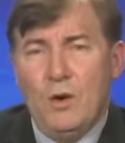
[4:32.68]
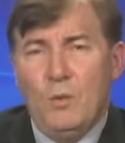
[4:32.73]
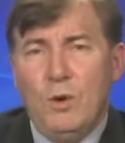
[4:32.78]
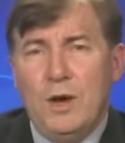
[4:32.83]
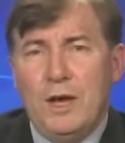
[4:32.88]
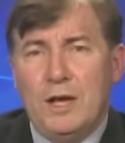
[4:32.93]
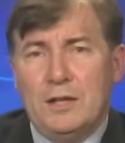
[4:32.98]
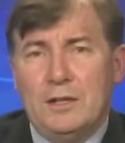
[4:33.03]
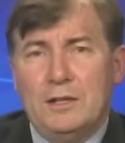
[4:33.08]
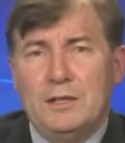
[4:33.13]

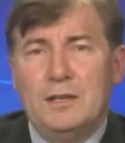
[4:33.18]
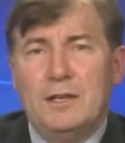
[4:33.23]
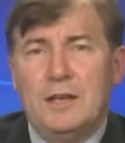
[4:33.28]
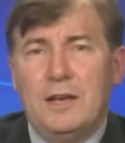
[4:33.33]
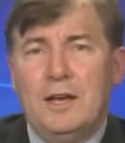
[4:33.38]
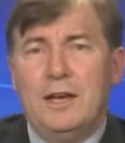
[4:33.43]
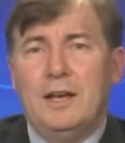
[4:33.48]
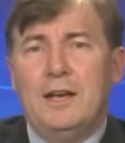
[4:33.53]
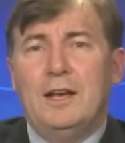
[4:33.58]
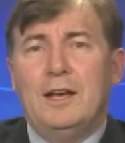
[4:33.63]
Well,
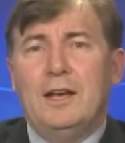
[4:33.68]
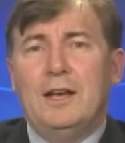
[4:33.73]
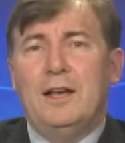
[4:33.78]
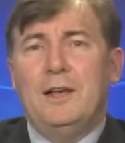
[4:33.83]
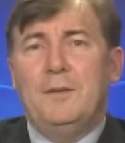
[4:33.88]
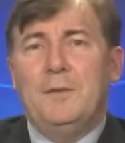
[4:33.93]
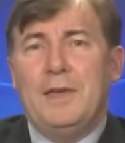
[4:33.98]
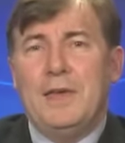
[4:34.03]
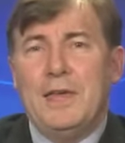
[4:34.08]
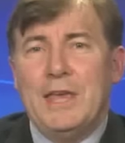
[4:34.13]

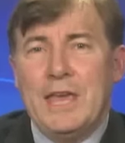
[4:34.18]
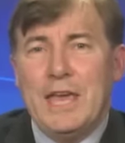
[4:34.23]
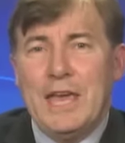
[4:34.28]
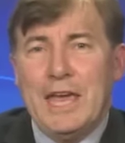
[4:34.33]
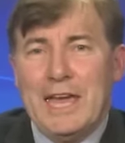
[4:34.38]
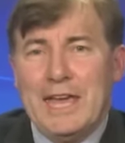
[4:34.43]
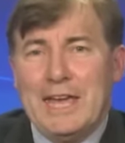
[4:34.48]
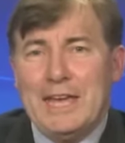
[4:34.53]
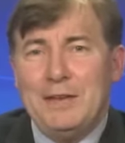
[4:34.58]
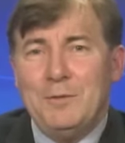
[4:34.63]

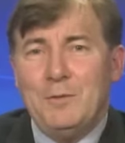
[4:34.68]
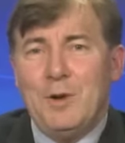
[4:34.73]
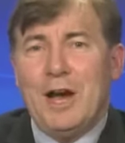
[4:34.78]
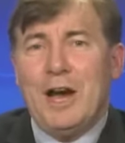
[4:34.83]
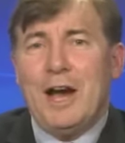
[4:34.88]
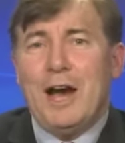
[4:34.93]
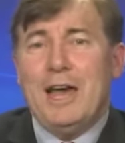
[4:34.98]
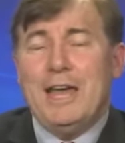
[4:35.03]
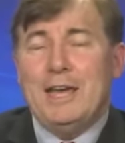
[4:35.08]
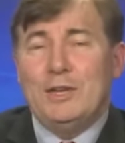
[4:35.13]
he
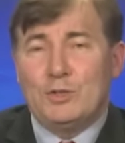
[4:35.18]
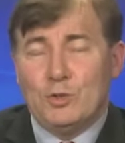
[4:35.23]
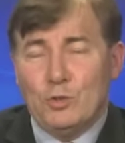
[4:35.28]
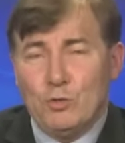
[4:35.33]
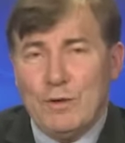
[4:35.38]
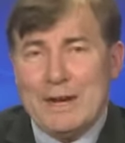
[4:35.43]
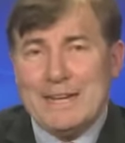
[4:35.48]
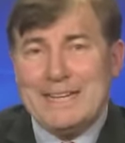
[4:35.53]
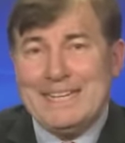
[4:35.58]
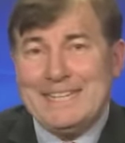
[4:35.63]
is
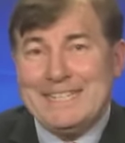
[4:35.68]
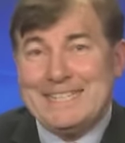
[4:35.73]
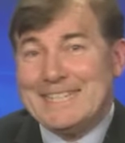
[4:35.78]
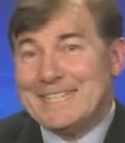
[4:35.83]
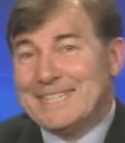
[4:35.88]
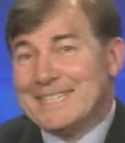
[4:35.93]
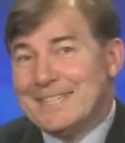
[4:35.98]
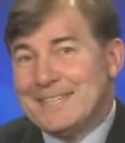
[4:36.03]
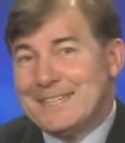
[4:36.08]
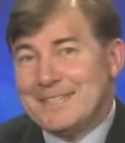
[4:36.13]
already
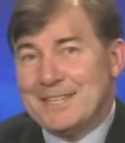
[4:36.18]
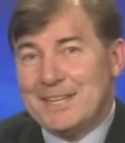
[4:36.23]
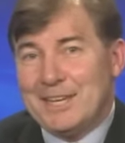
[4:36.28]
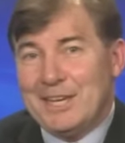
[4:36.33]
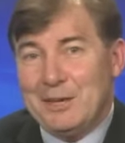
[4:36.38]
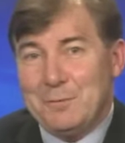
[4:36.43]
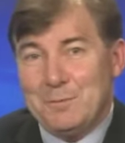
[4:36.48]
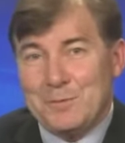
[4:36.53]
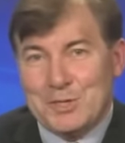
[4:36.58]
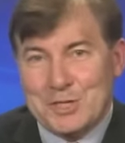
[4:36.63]
distancing
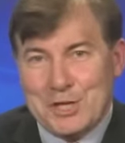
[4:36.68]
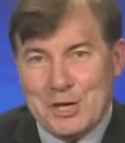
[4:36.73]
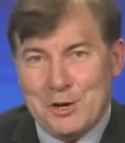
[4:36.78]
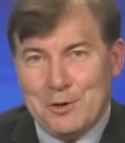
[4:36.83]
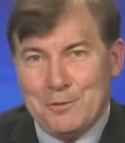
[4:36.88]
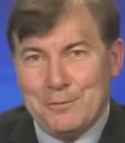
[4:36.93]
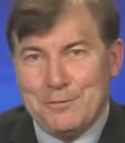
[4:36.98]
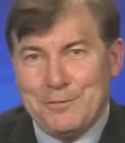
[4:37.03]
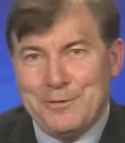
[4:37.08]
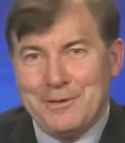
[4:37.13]

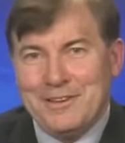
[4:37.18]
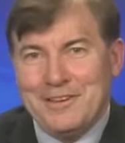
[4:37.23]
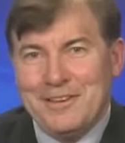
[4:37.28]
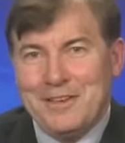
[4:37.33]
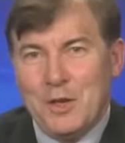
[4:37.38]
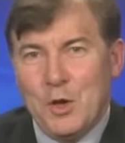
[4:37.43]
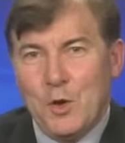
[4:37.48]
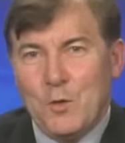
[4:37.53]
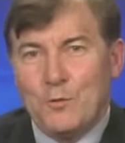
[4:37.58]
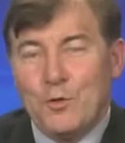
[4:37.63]
himself
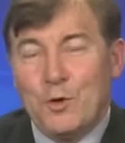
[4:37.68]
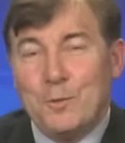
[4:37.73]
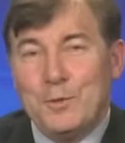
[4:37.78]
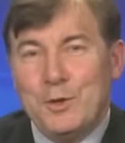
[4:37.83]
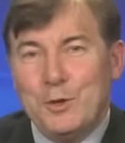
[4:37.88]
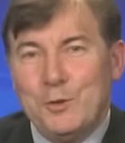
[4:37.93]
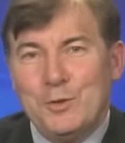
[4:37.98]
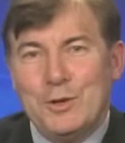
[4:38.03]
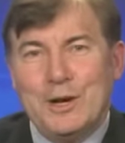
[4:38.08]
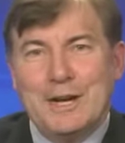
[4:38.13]
from
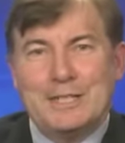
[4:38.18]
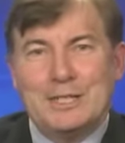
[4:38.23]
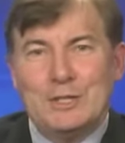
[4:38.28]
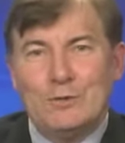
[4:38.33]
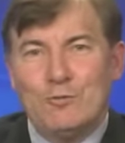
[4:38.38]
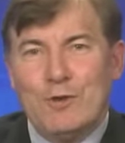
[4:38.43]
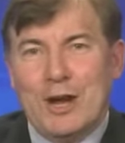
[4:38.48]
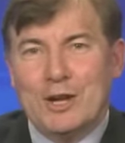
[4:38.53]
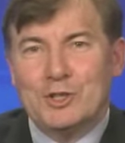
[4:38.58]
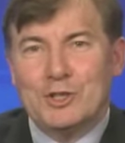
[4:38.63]
the
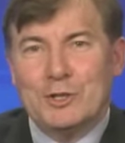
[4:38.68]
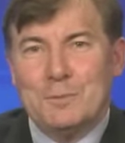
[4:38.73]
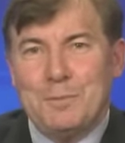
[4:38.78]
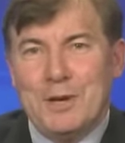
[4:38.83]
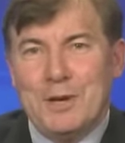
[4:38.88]
United Russia